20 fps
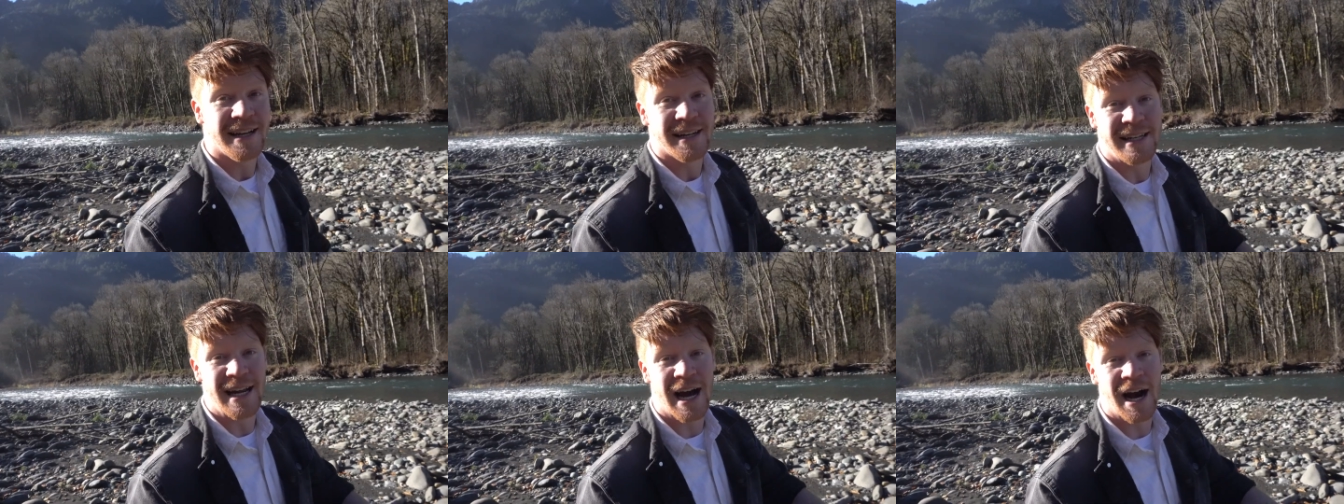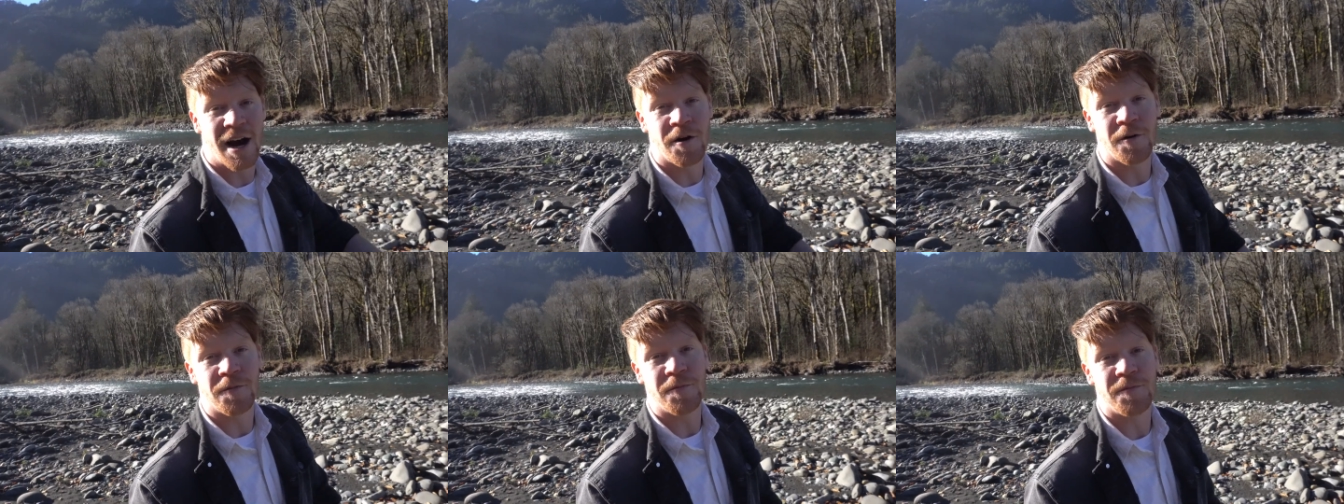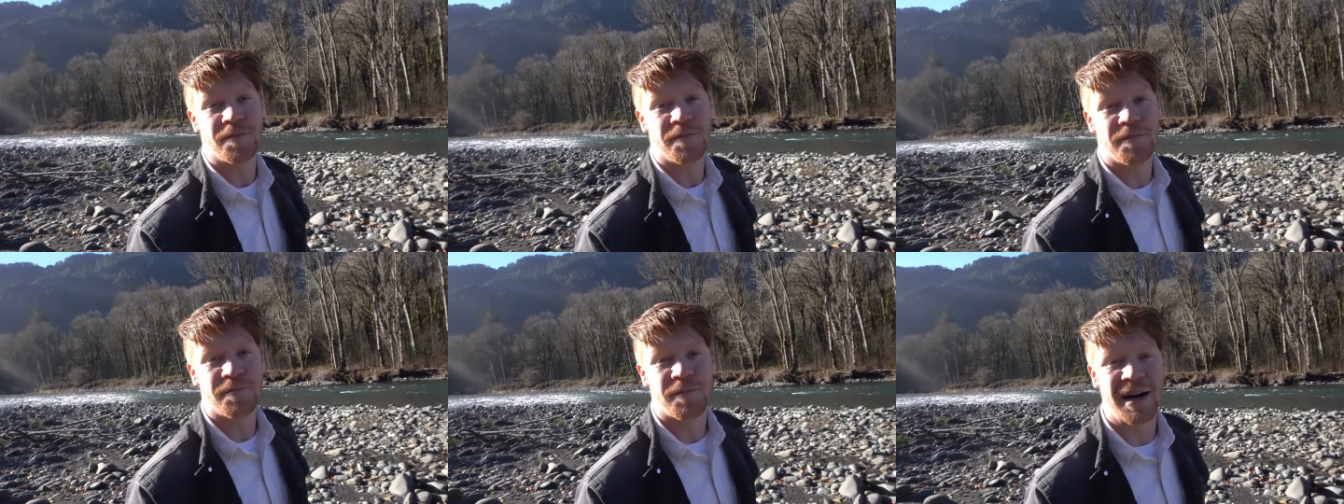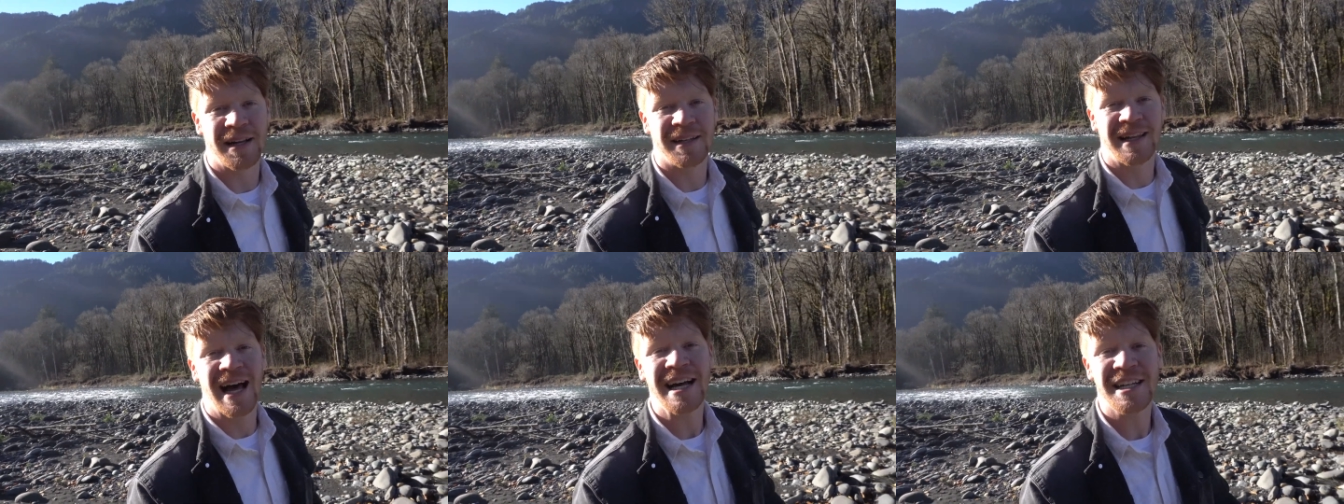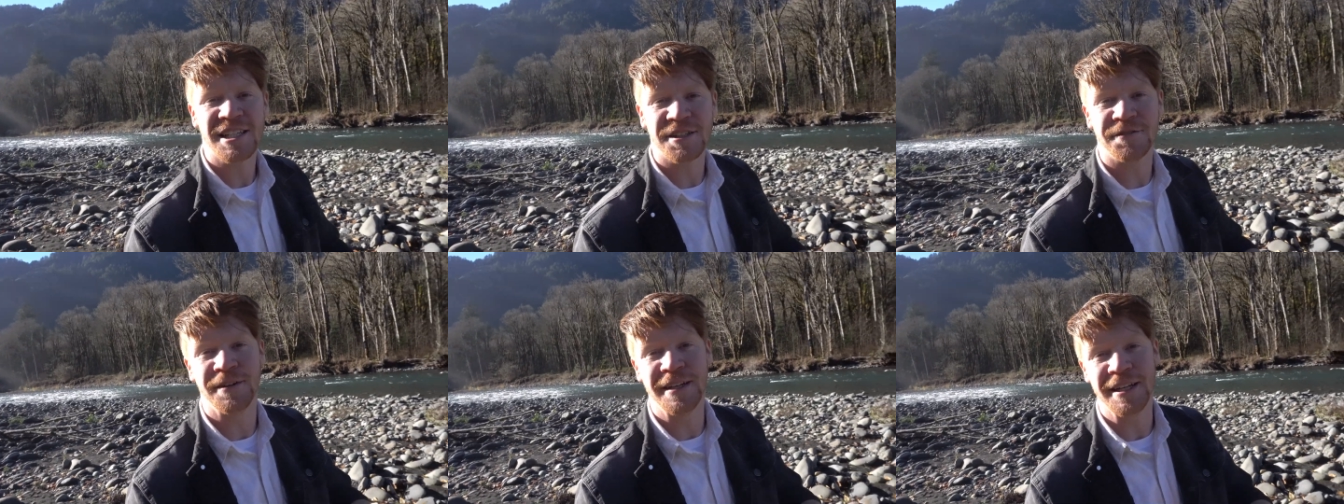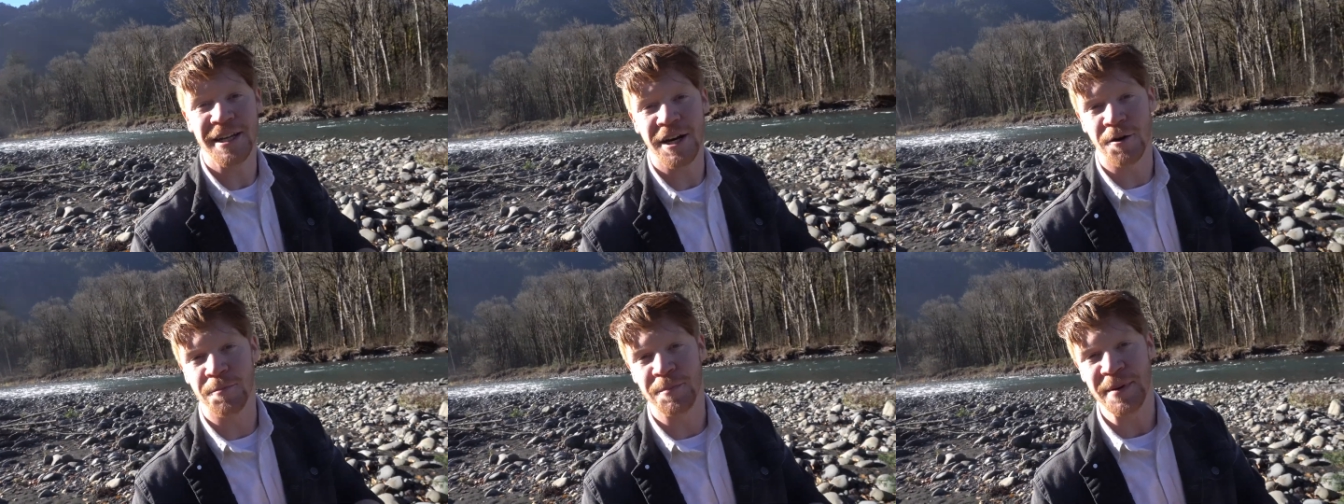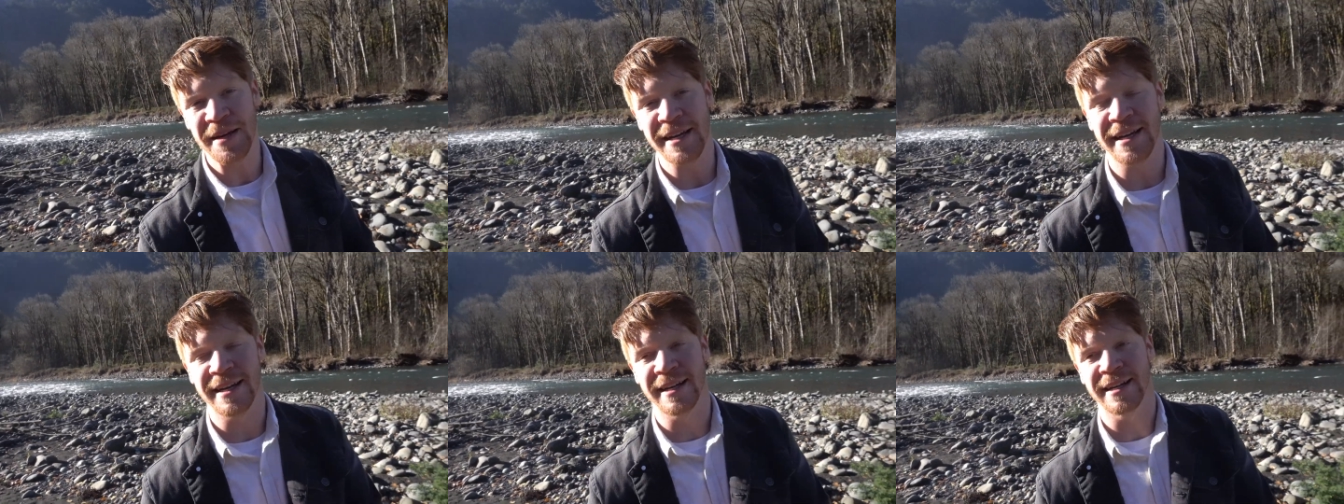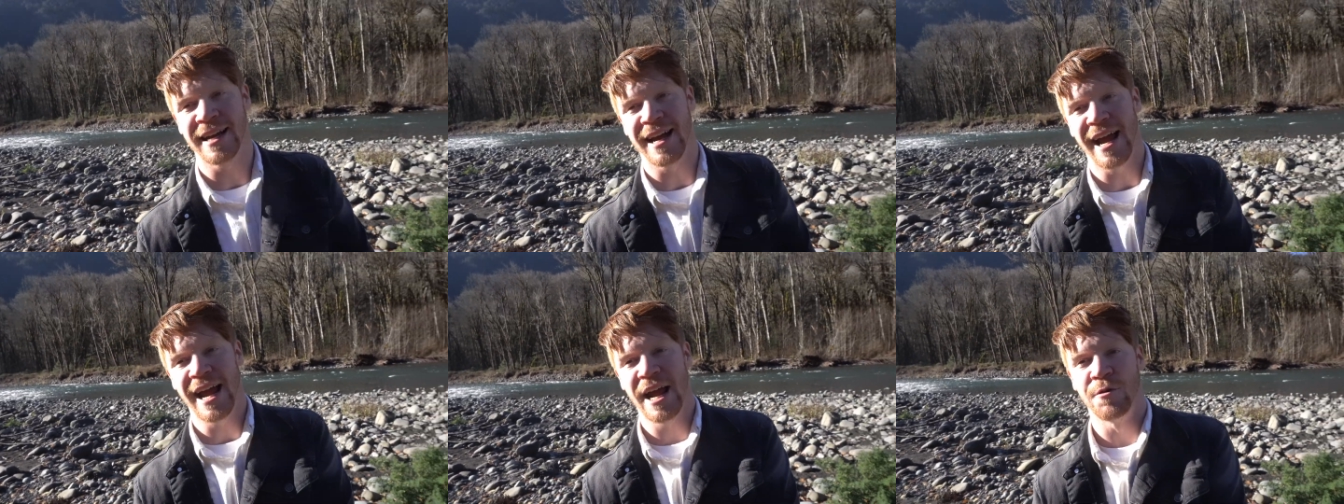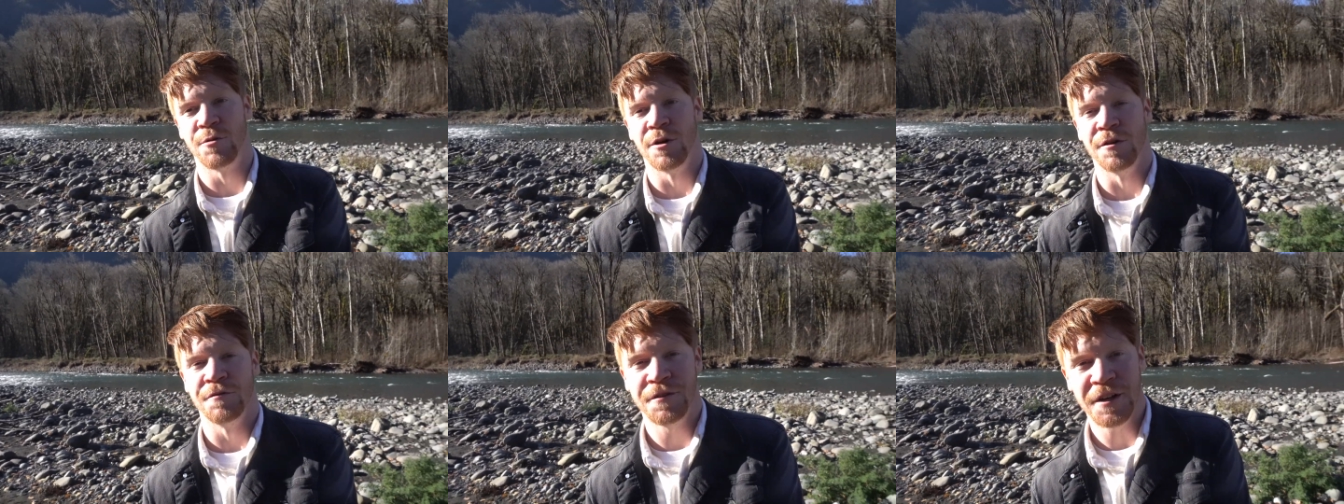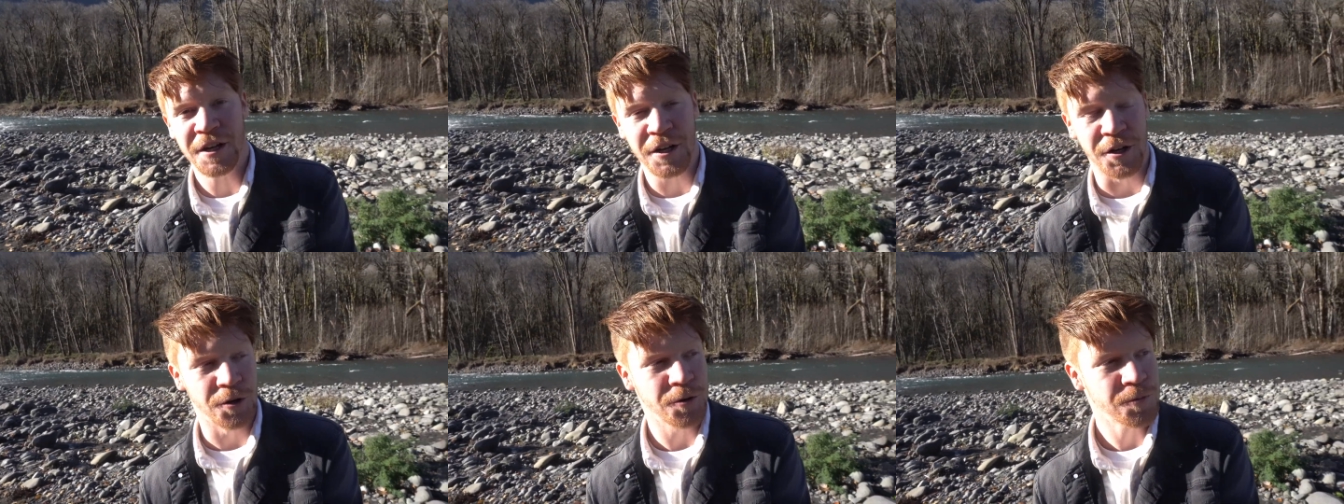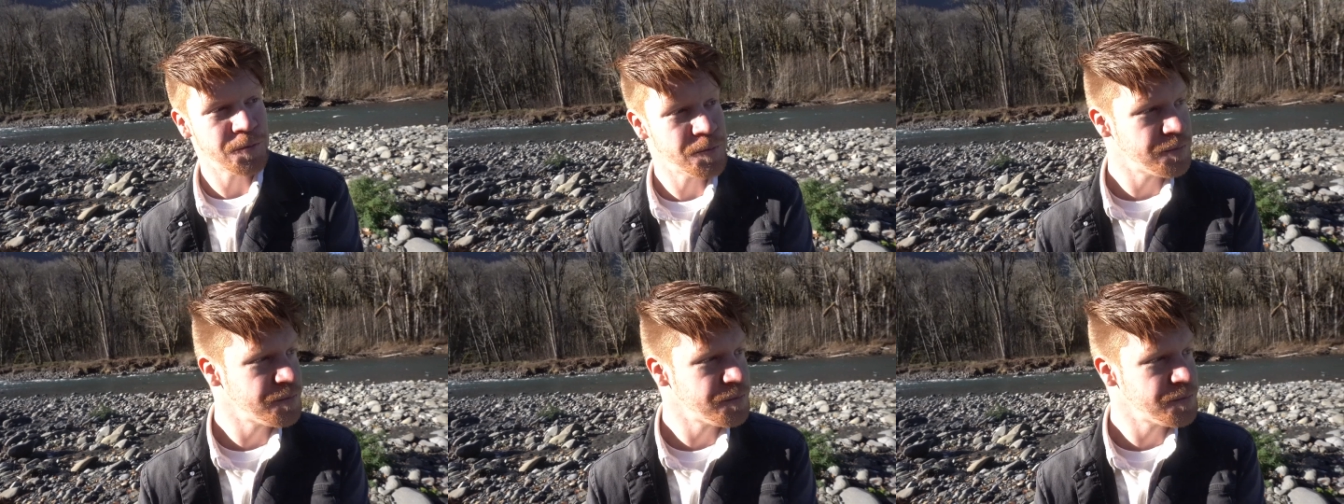Now, my last video being a review,